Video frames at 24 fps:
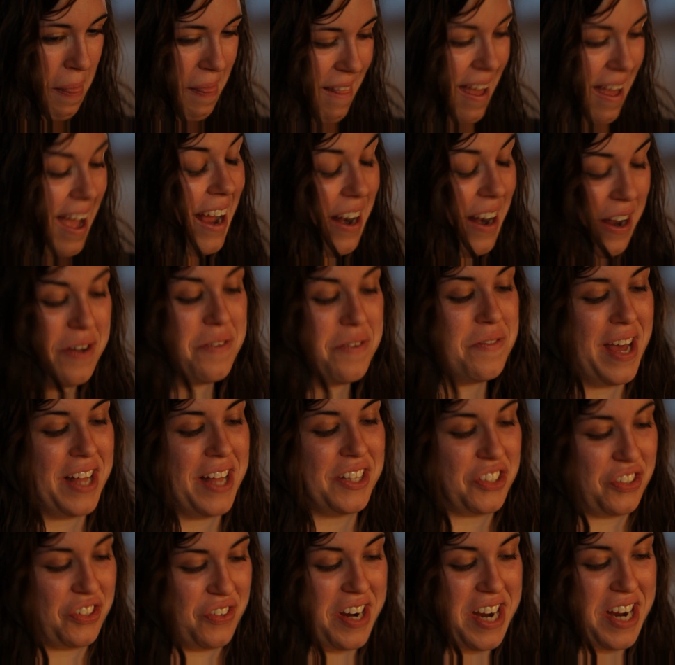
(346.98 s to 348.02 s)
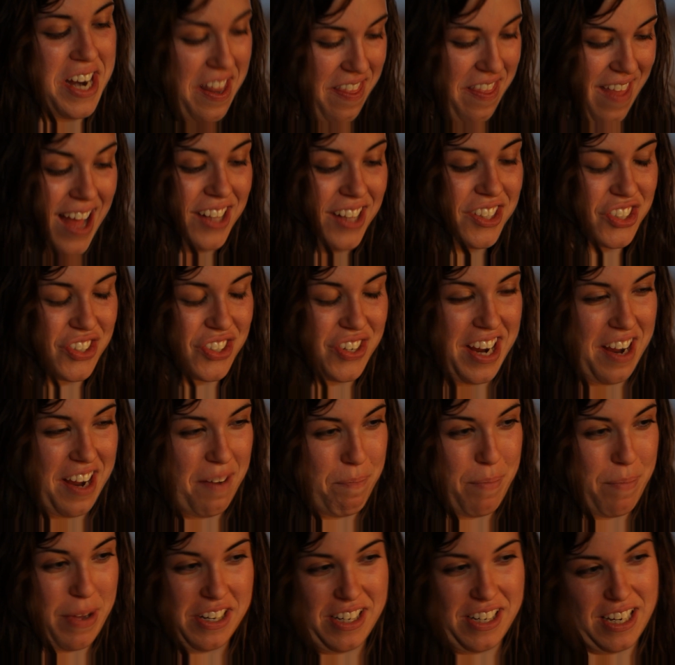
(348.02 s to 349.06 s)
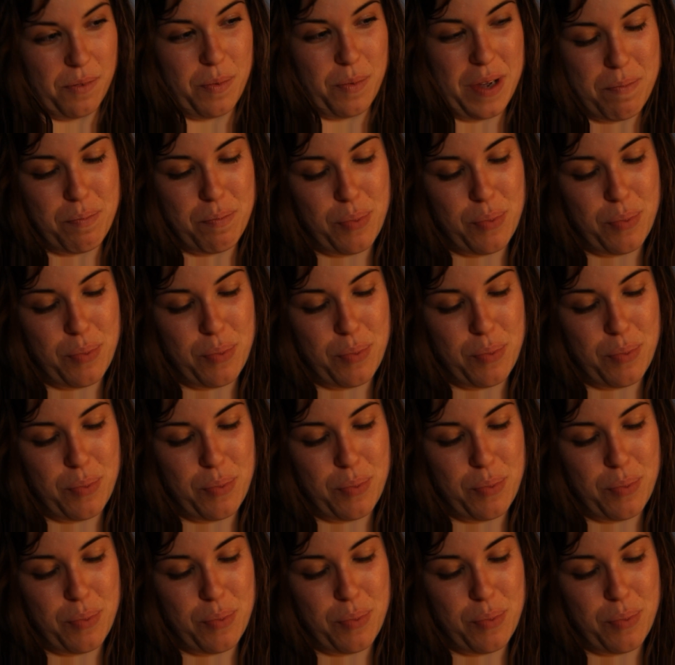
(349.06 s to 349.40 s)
in a little shack house with holes in the wall,